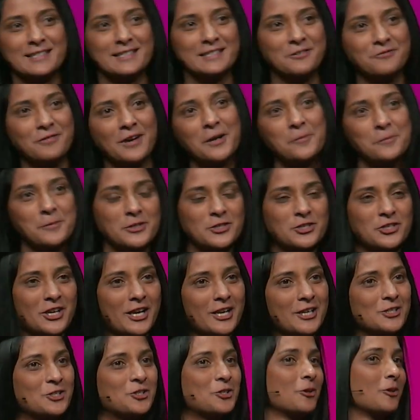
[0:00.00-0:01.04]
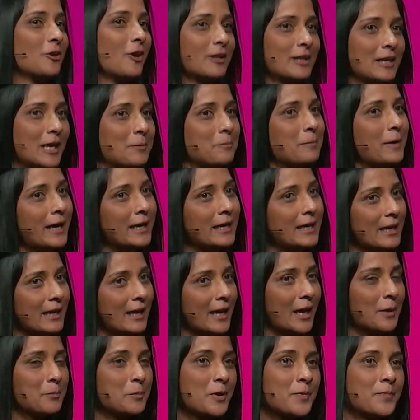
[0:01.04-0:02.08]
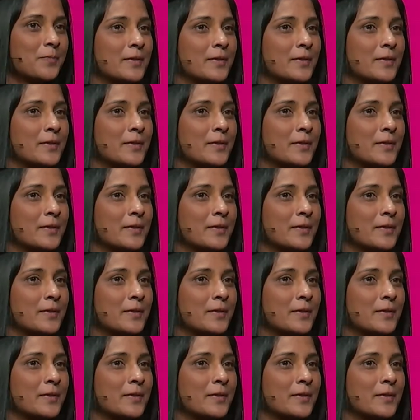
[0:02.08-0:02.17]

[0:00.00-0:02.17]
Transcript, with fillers: a development change to an online banking app.